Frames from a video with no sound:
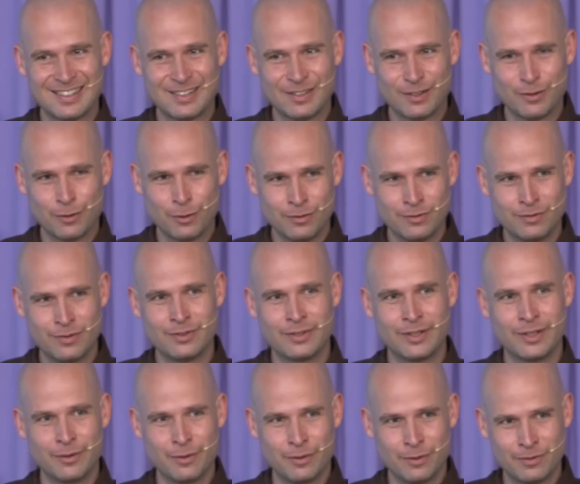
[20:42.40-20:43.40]
over
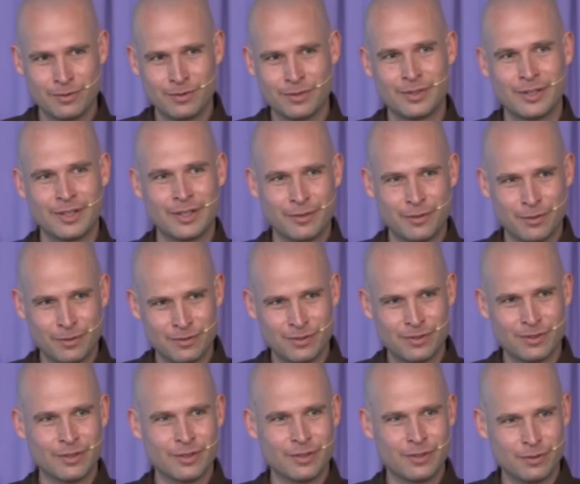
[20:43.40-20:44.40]
and over and
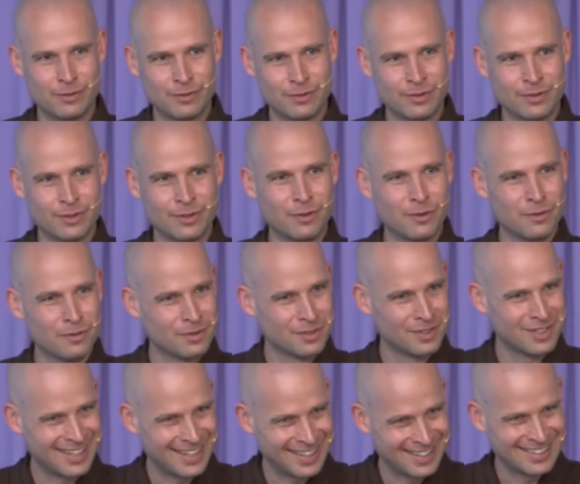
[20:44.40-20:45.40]
over and over and over
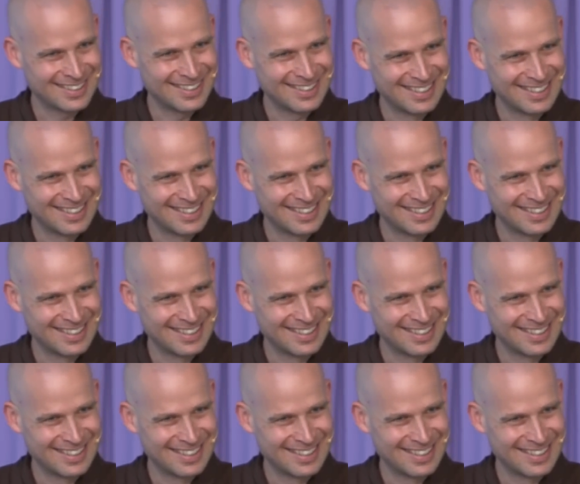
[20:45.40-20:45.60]
again.